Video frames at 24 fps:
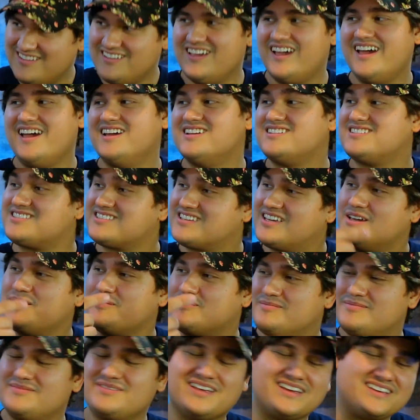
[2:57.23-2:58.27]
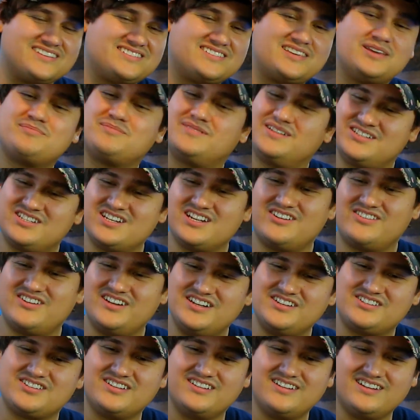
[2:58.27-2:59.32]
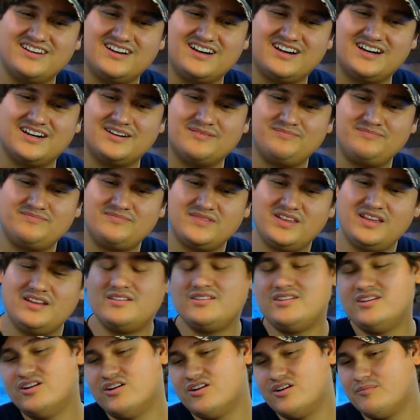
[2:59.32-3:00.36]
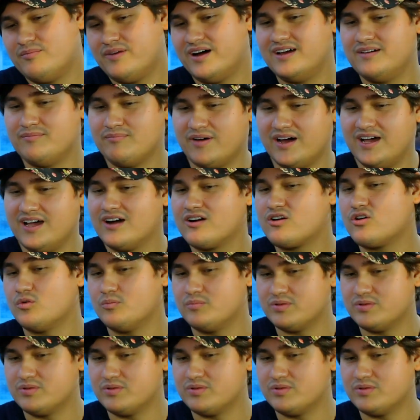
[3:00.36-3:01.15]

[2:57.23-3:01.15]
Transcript: Yeah, it skipped like skipped a generation. Yeah. Uh, and you know, my, my uncle